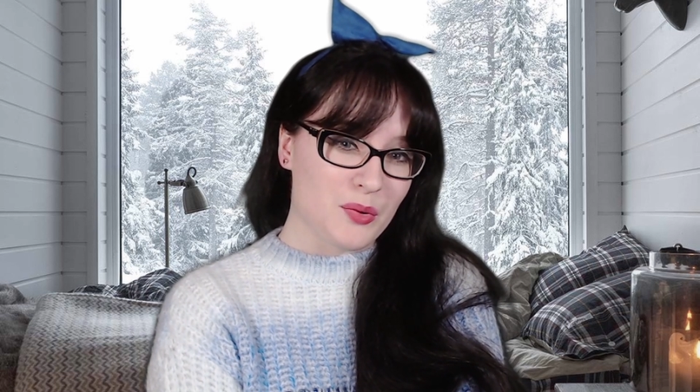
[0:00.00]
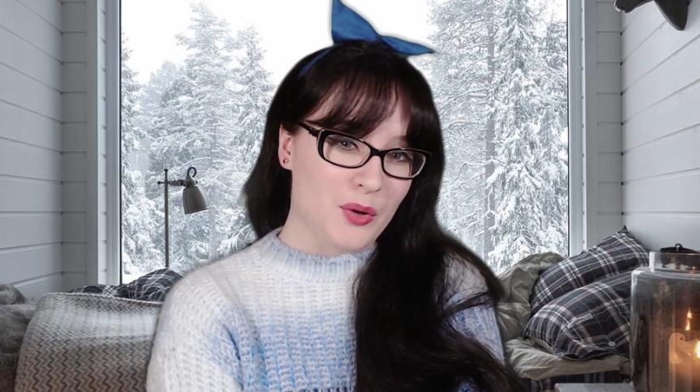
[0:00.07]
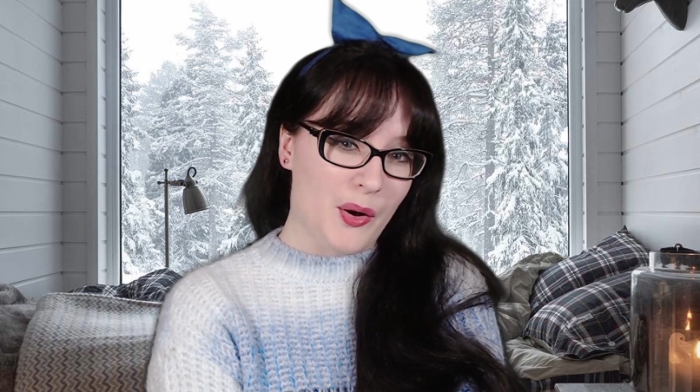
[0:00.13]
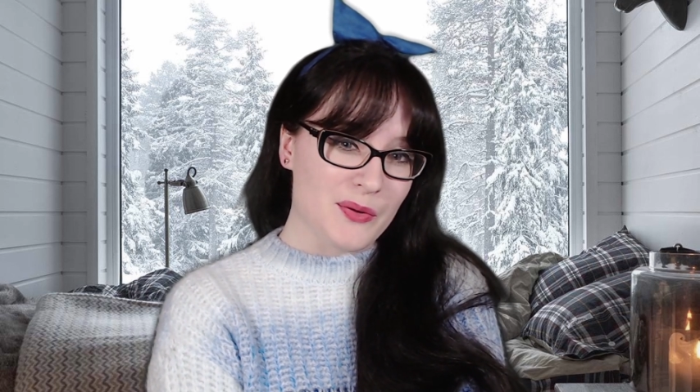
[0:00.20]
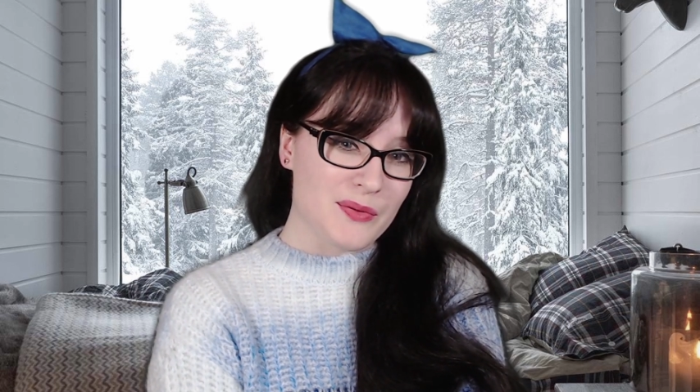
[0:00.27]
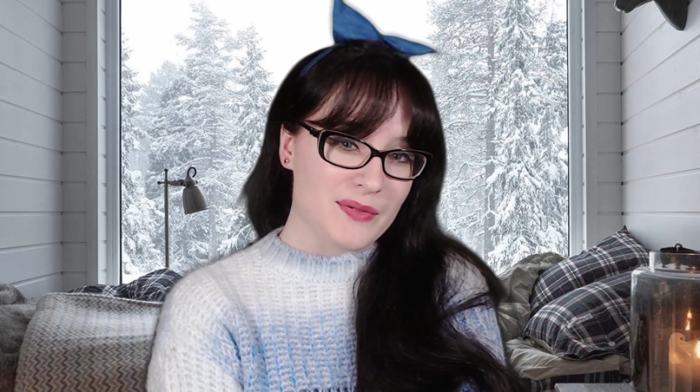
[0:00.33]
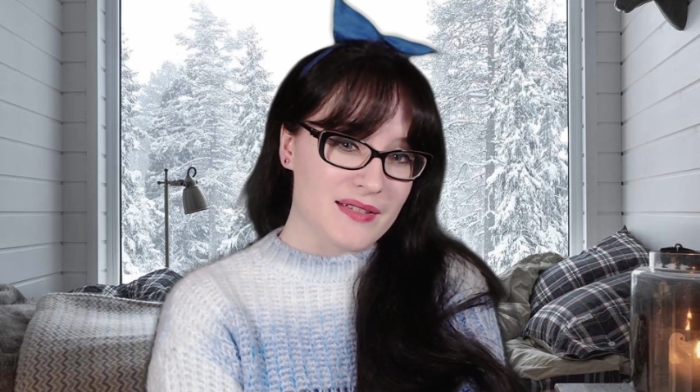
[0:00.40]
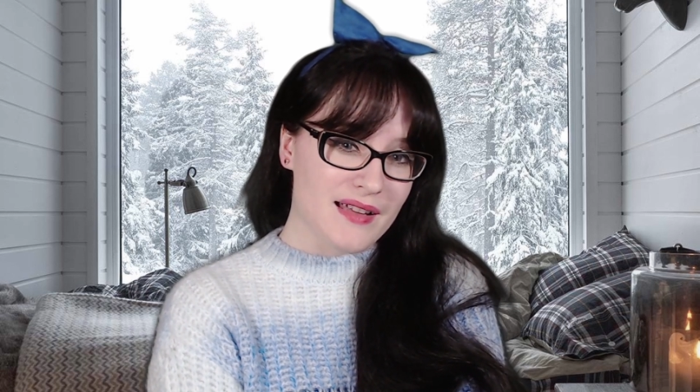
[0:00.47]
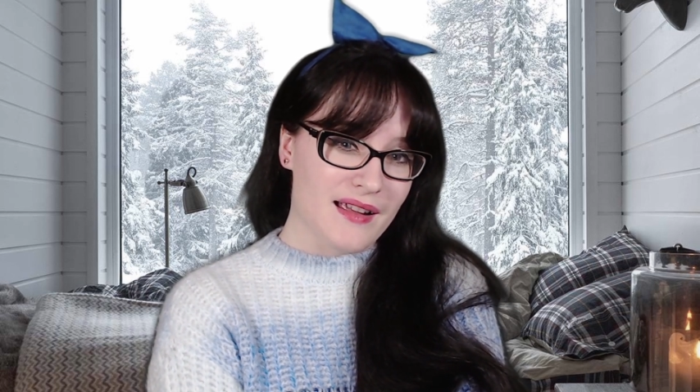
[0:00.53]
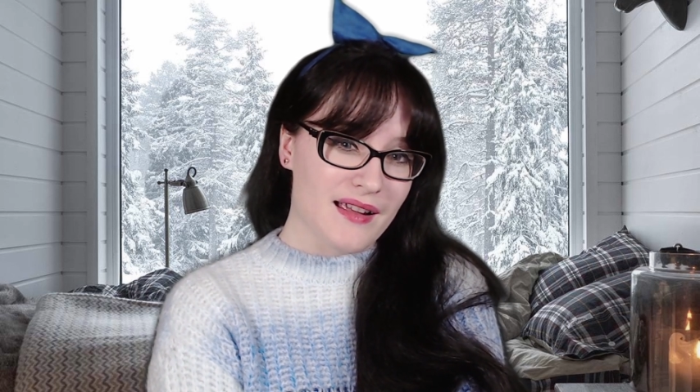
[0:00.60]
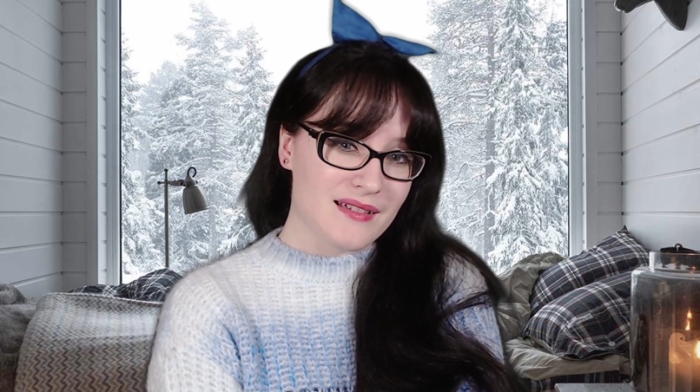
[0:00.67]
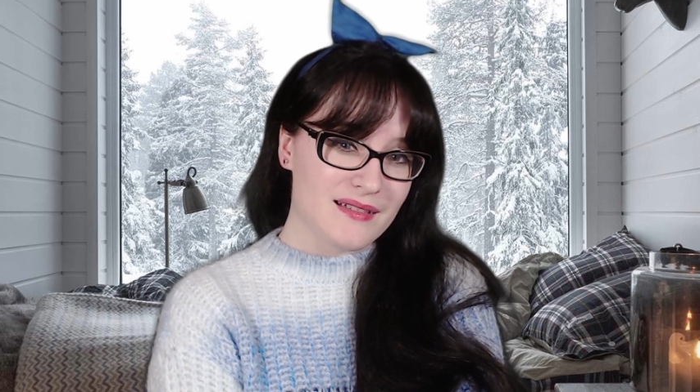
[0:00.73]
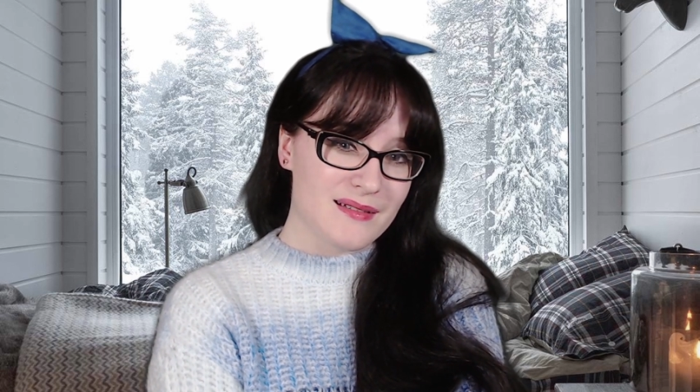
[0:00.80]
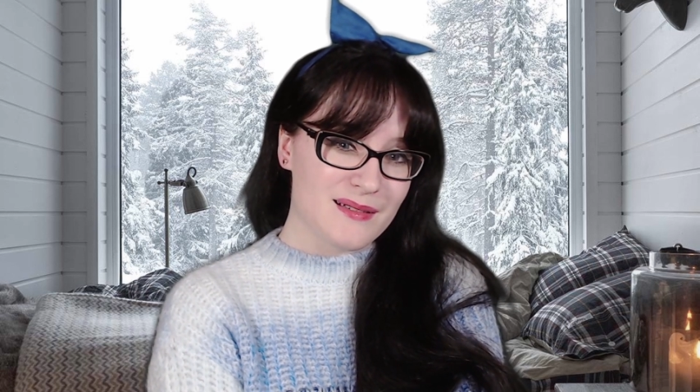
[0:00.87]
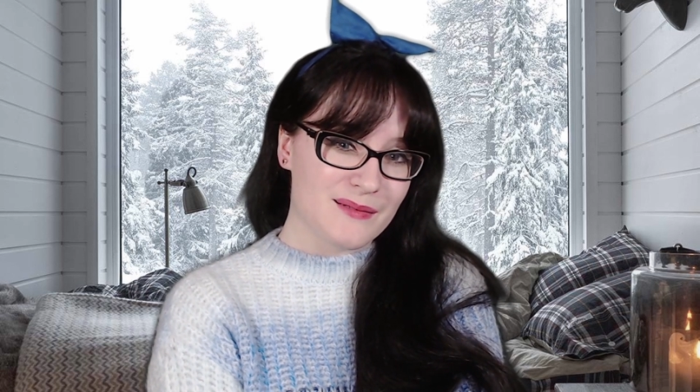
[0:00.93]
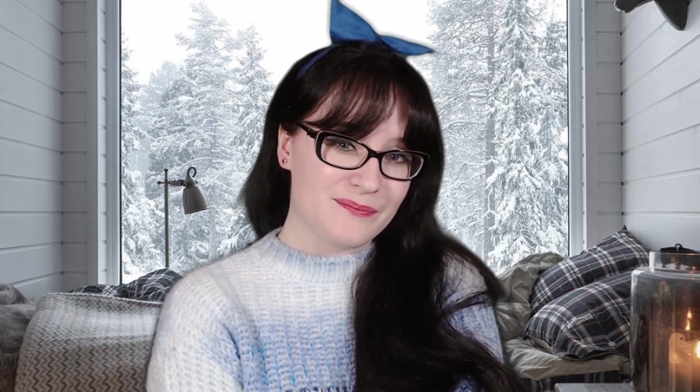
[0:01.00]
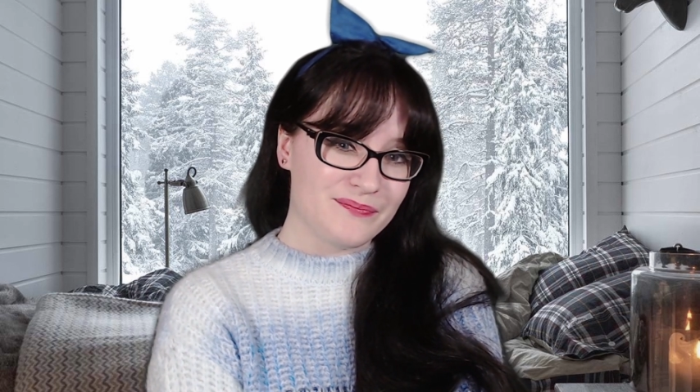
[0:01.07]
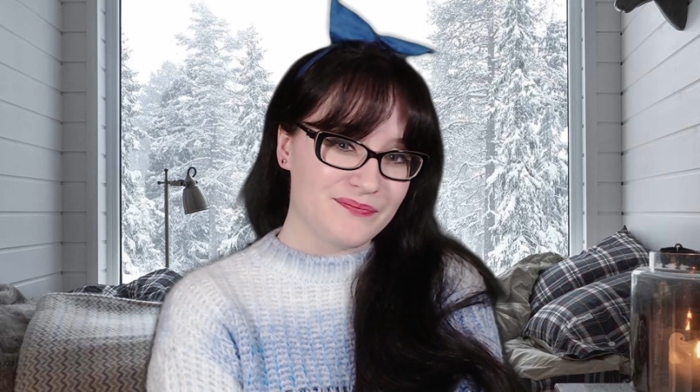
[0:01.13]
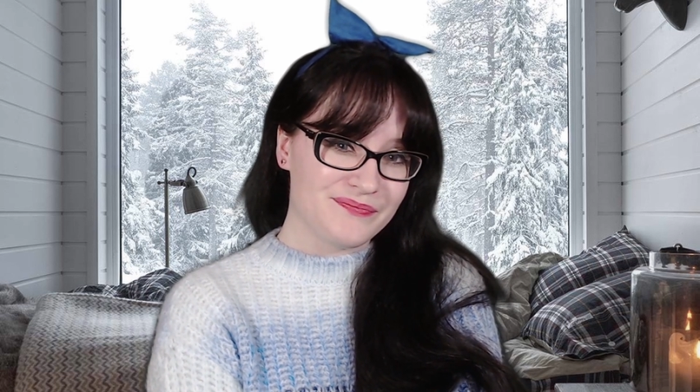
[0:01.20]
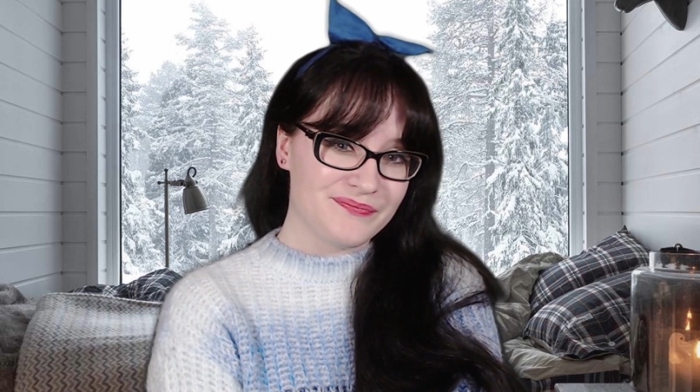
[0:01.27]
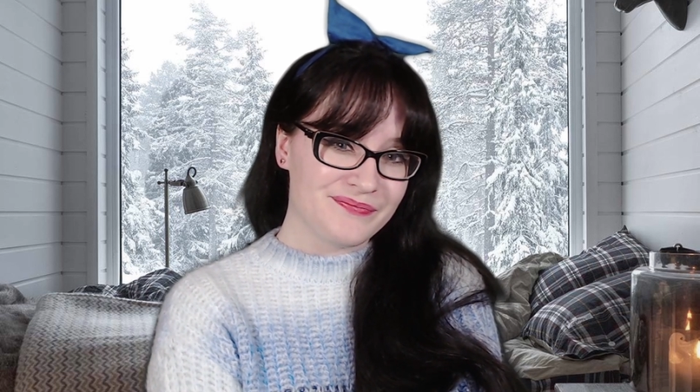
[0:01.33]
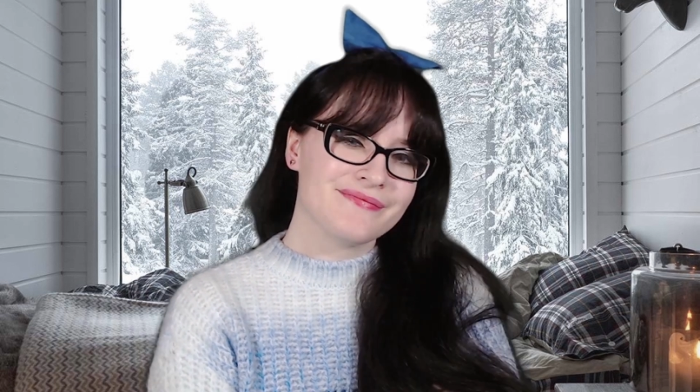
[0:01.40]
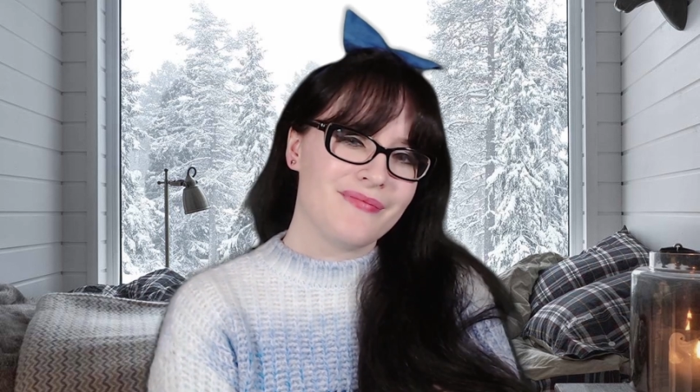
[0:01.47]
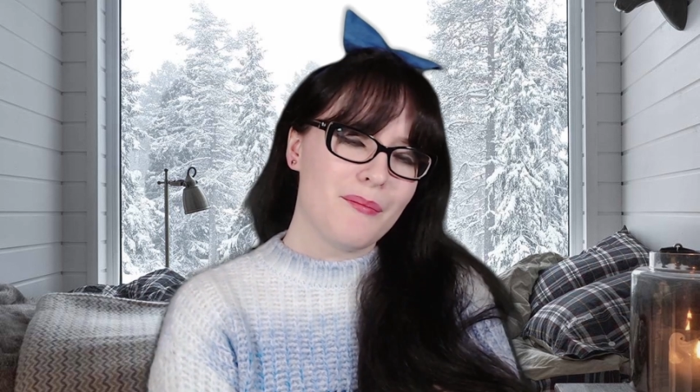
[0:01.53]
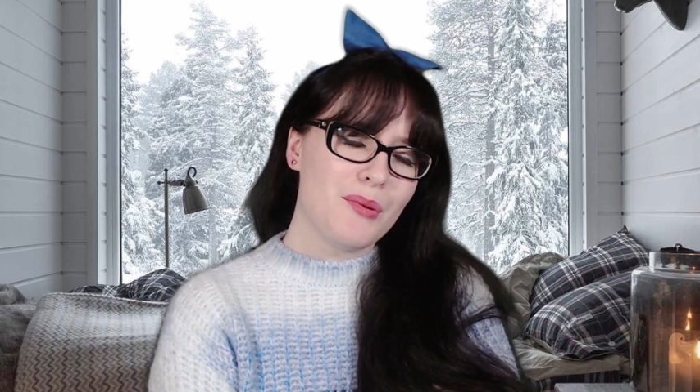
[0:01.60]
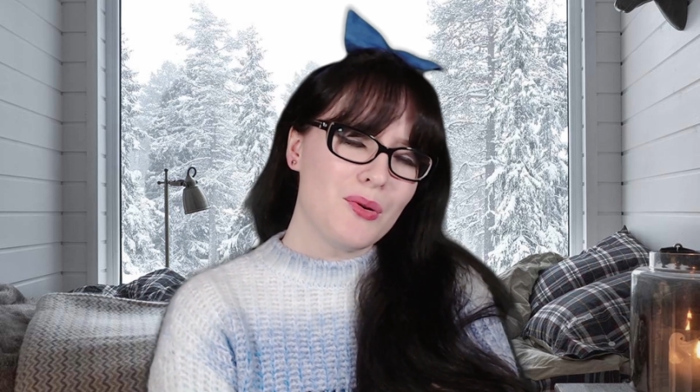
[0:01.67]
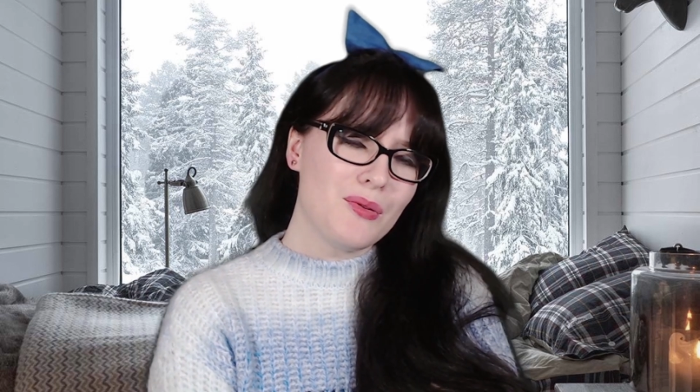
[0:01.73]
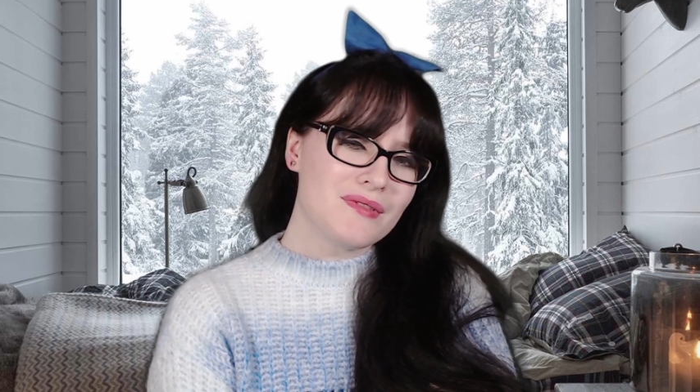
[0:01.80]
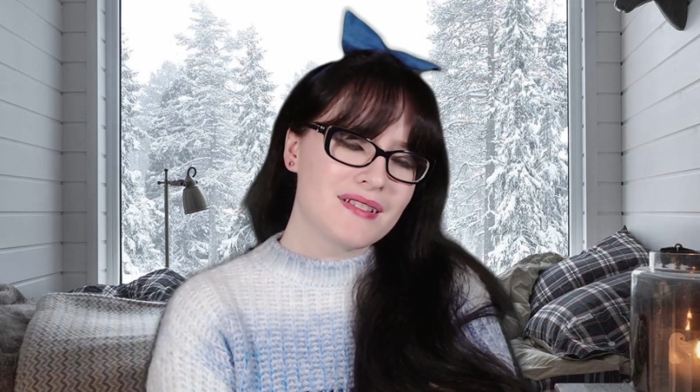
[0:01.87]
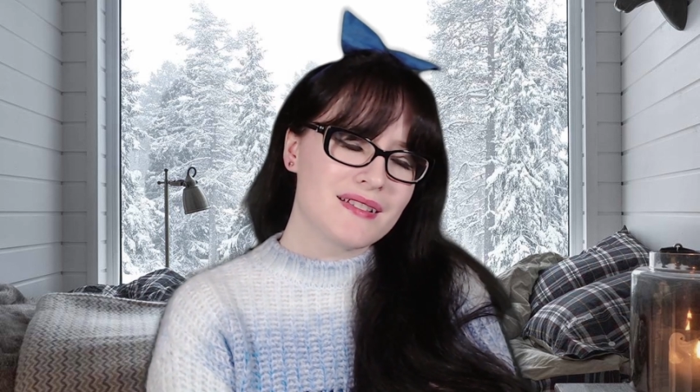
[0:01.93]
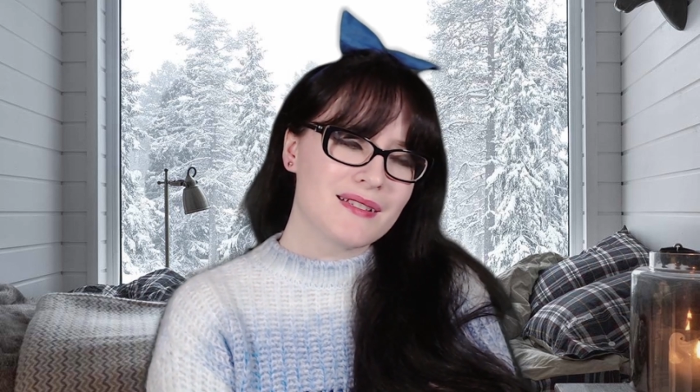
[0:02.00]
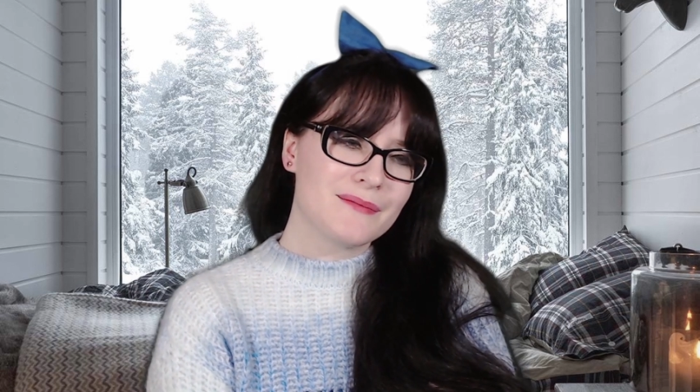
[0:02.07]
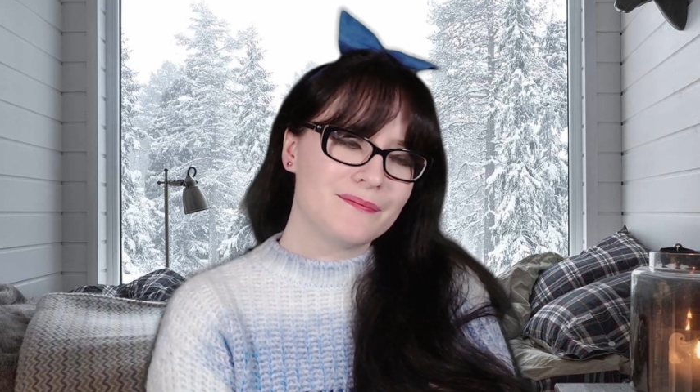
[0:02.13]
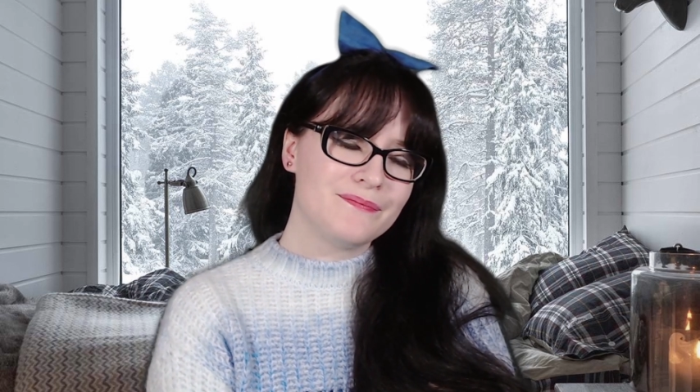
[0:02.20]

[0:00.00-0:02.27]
process. But